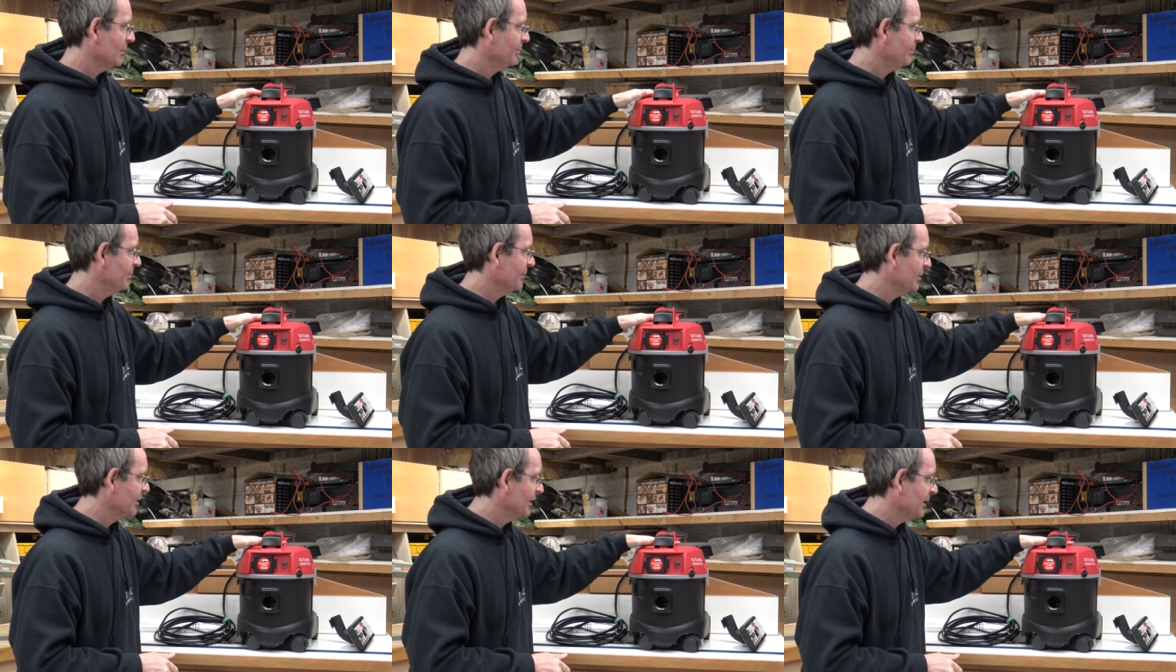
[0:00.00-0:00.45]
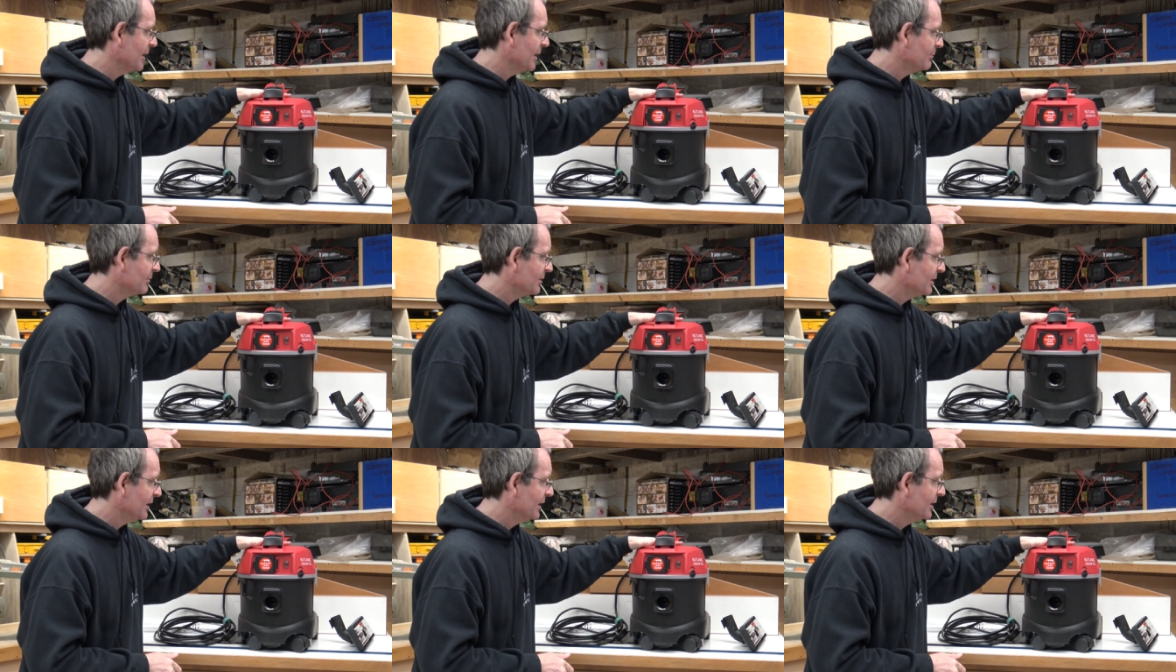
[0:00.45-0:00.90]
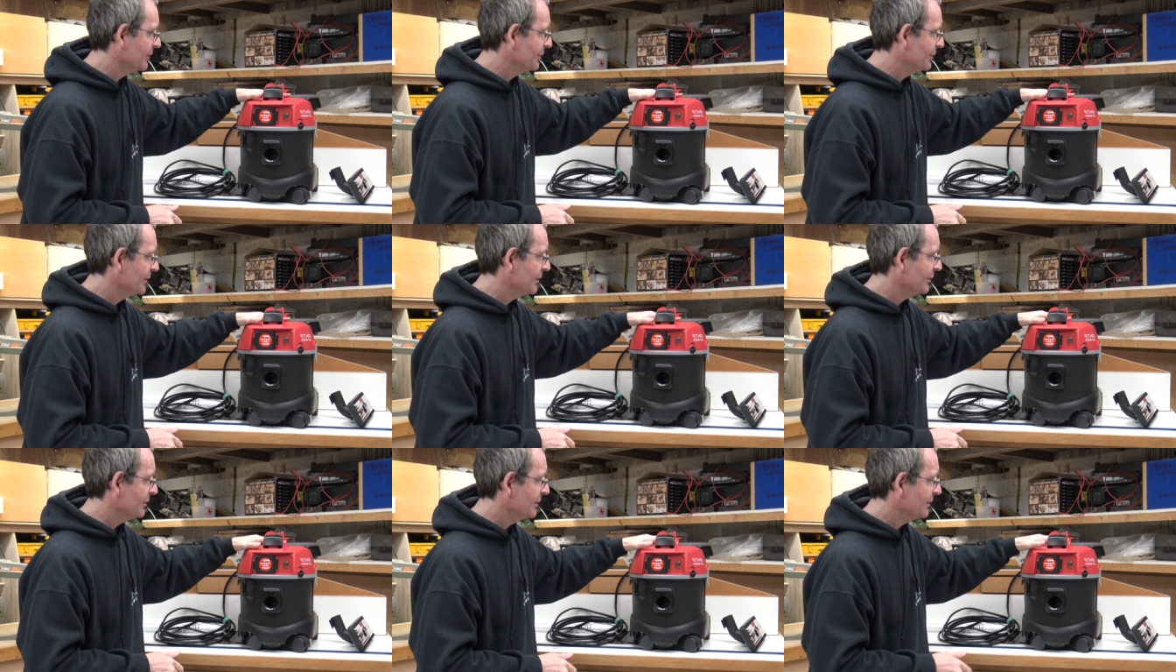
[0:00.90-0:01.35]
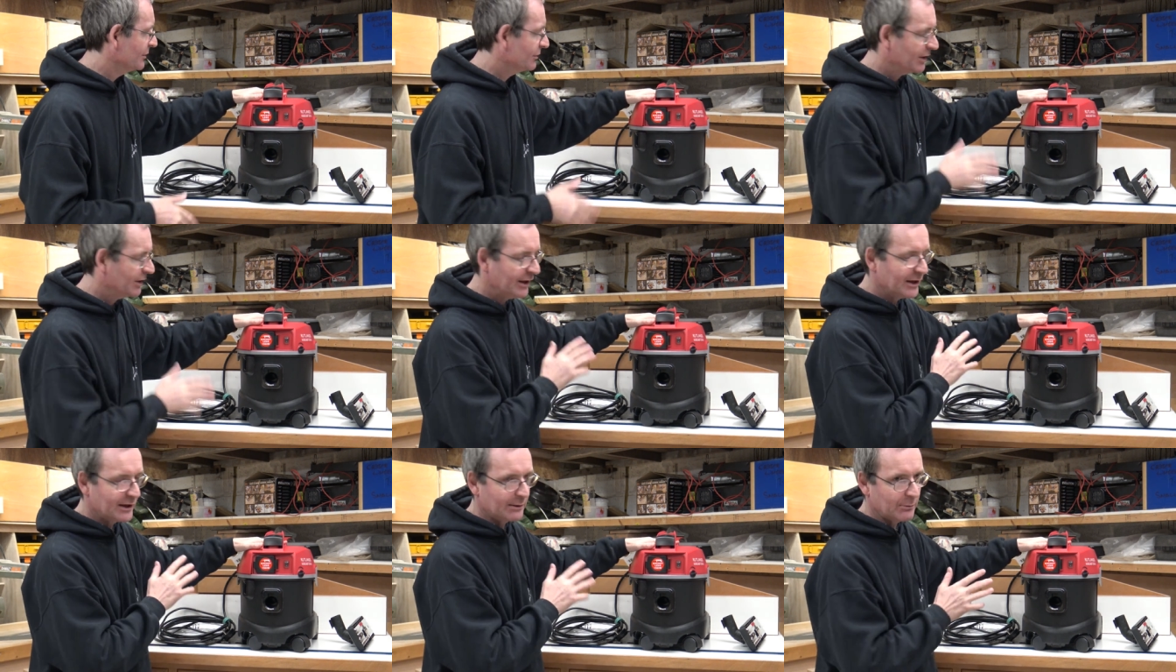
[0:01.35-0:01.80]
but I am glad that this
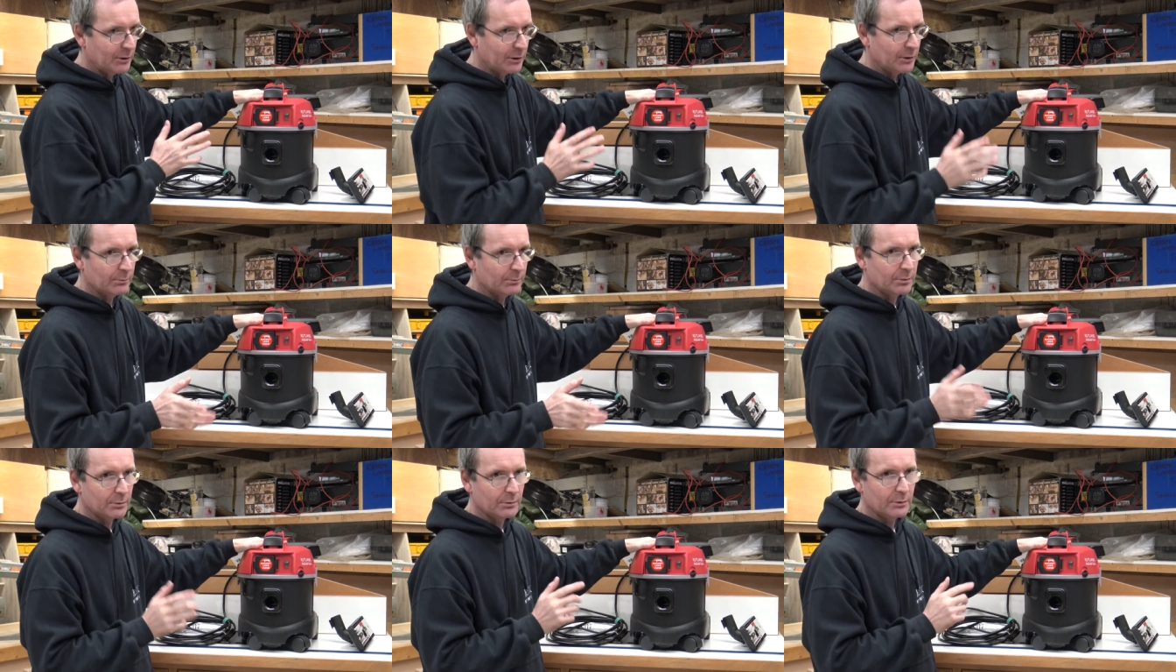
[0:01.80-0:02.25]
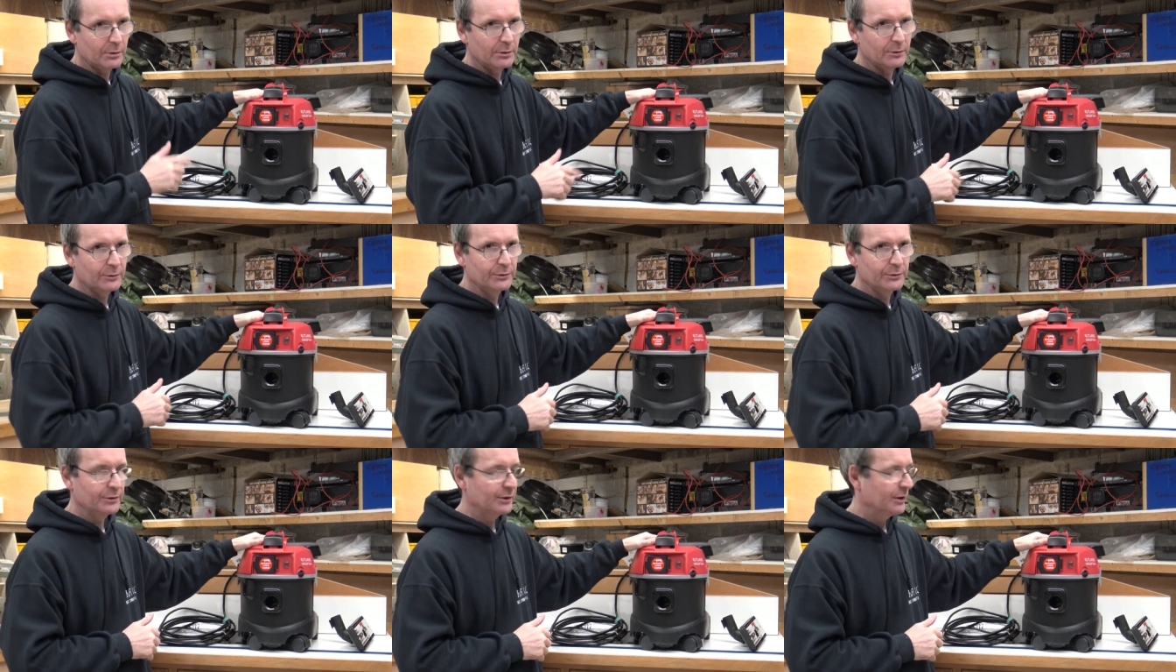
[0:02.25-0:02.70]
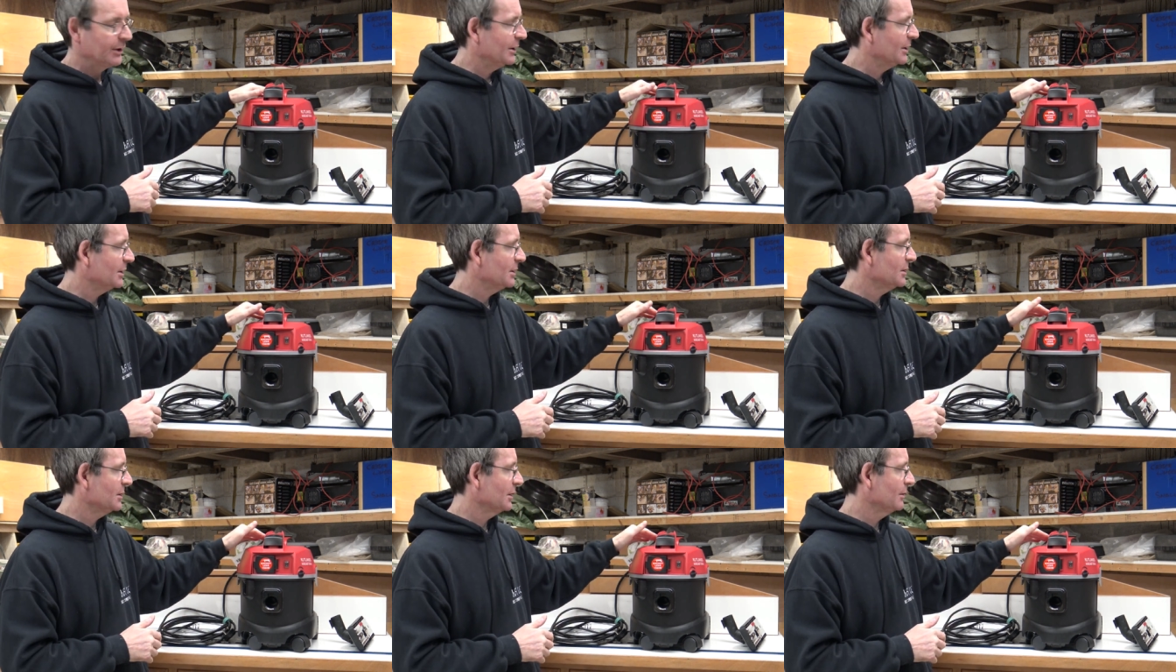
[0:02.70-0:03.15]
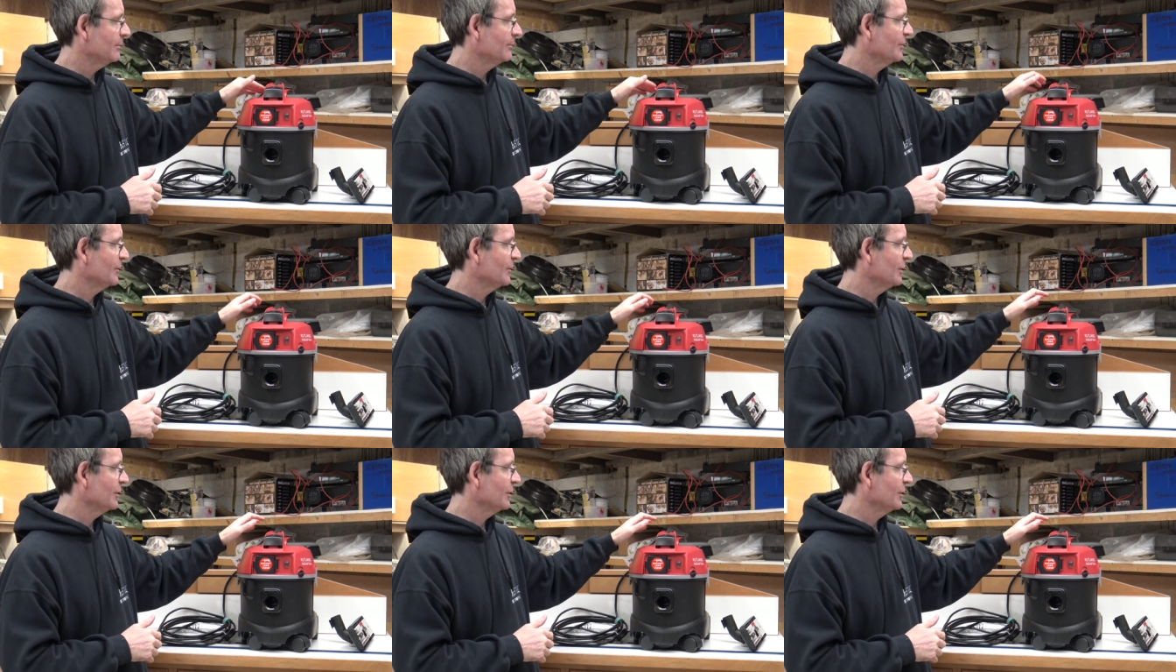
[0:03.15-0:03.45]
came up on a um,